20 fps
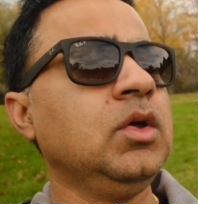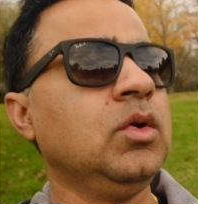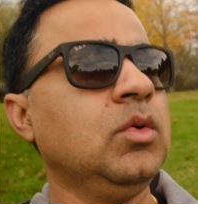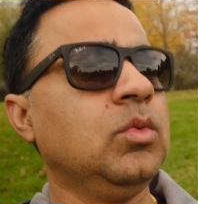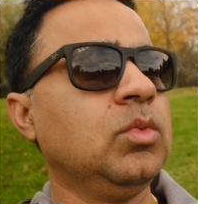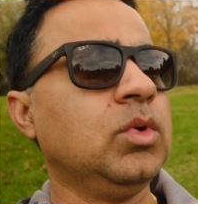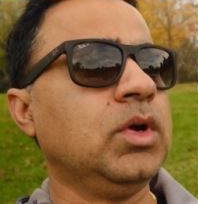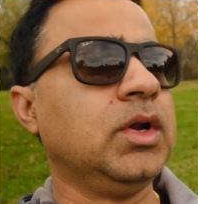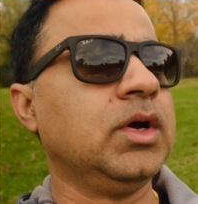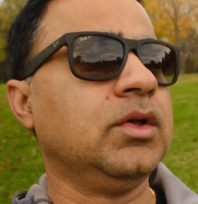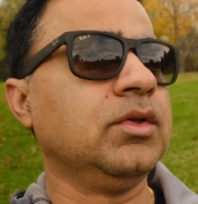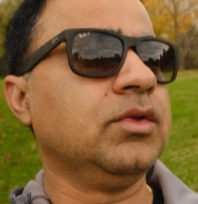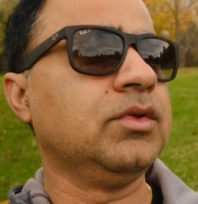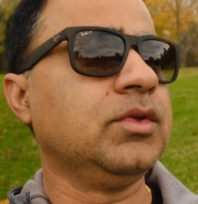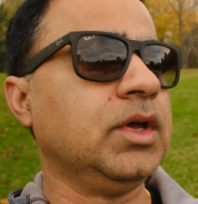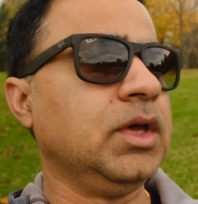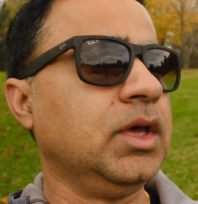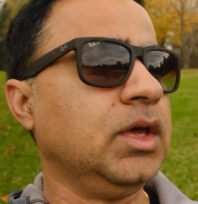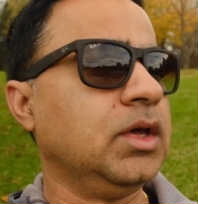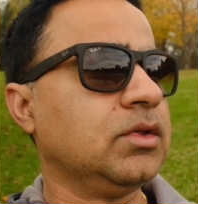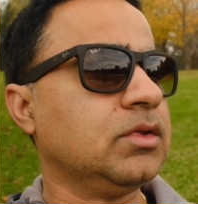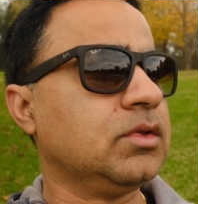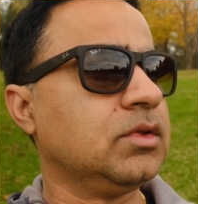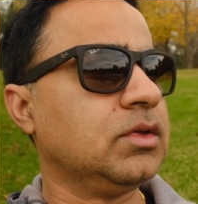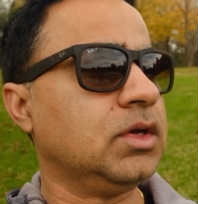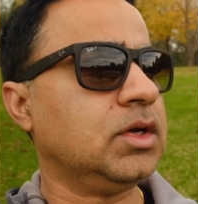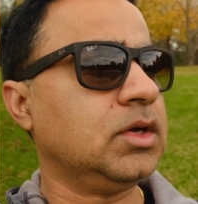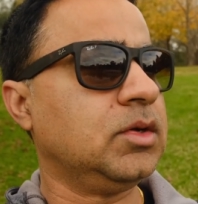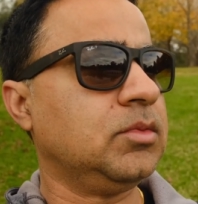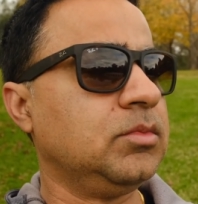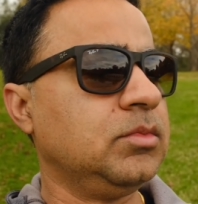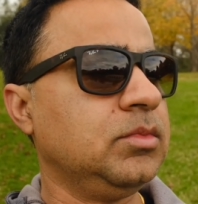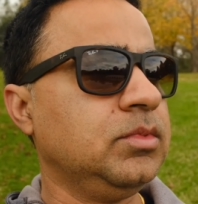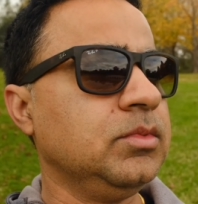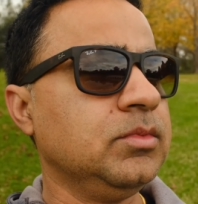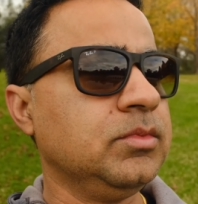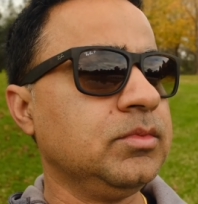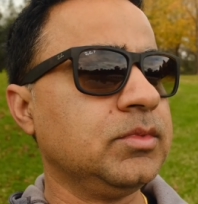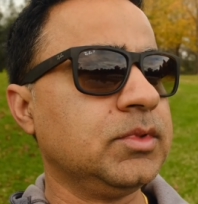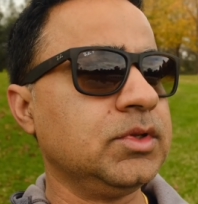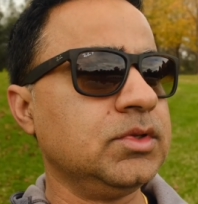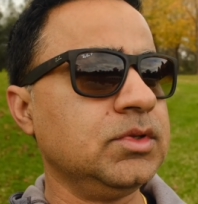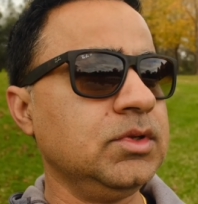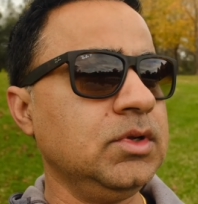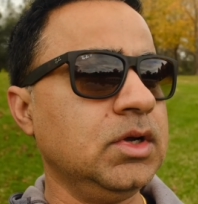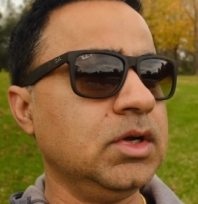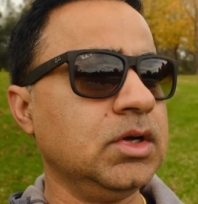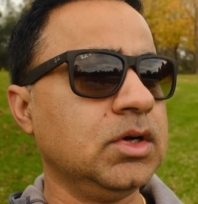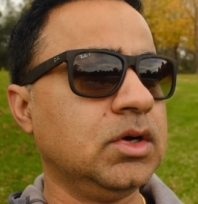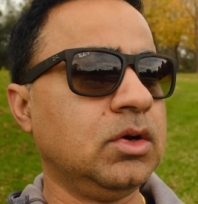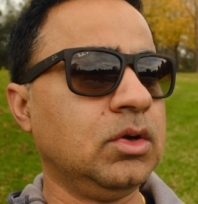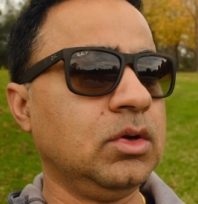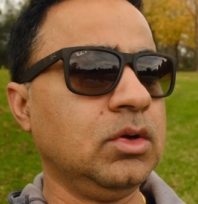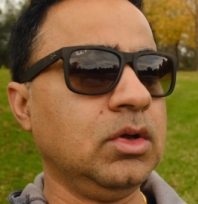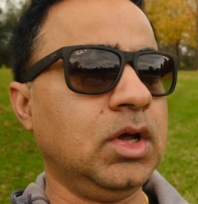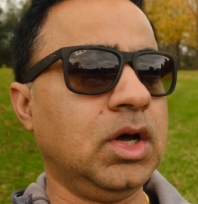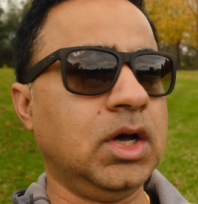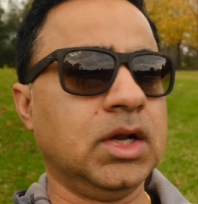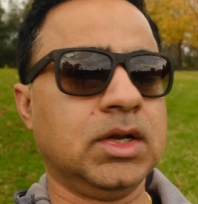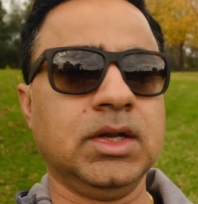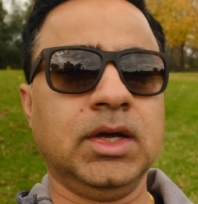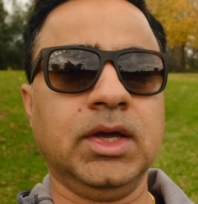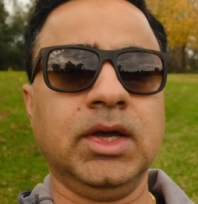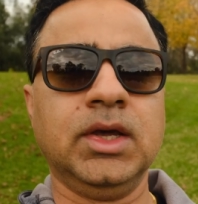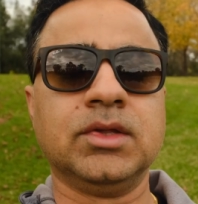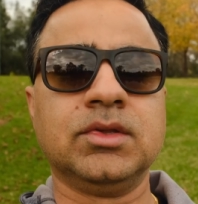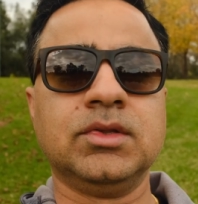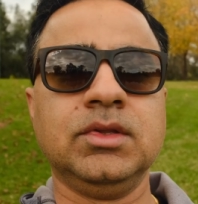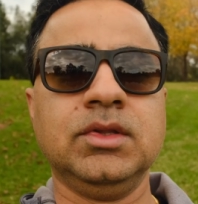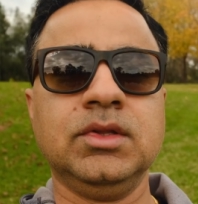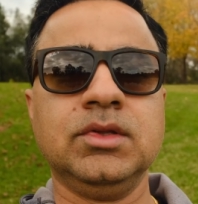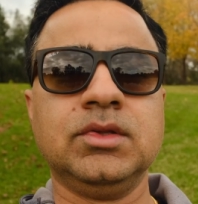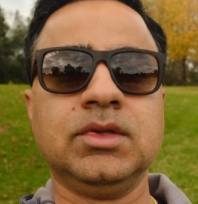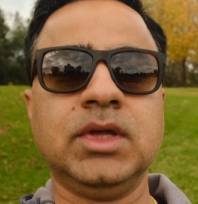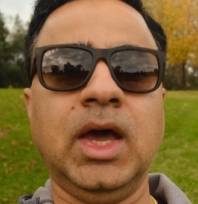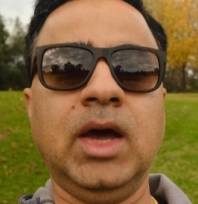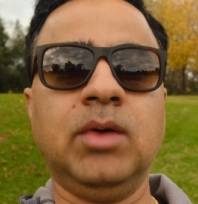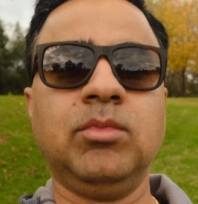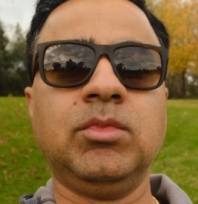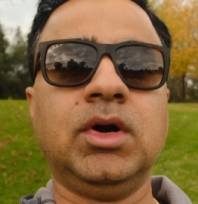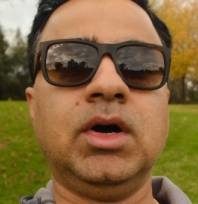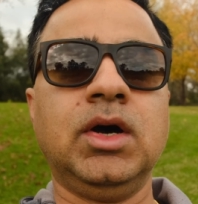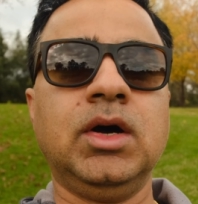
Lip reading: What else? I guess there's not a whole lot, I guess, in this camera.